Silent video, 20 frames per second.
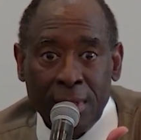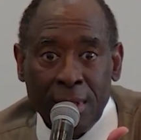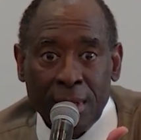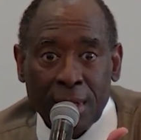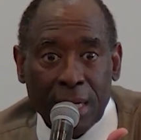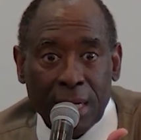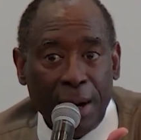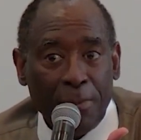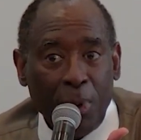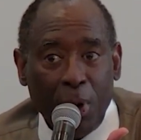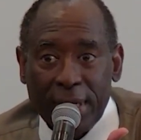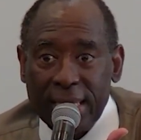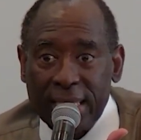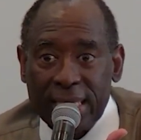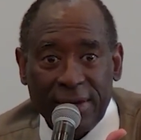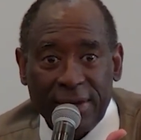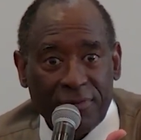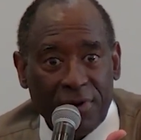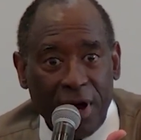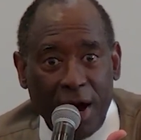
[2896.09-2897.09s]
Come on and
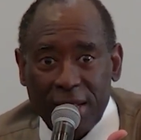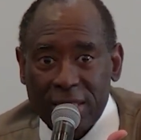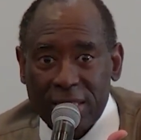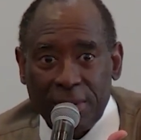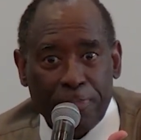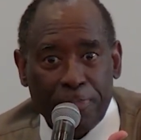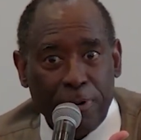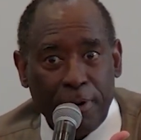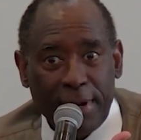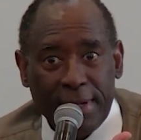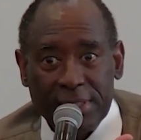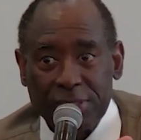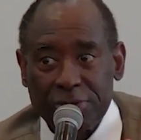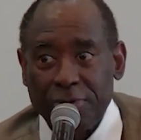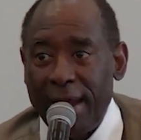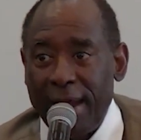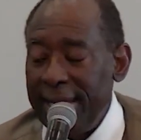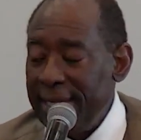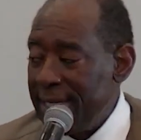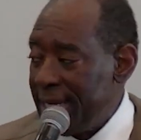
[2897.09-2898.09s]
give God the praise
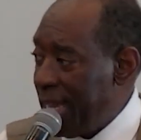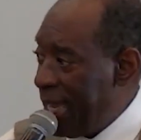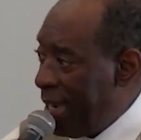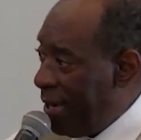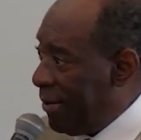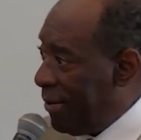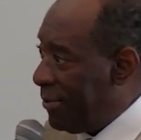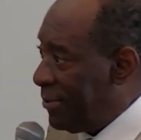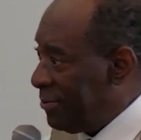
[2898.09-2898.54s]
right now.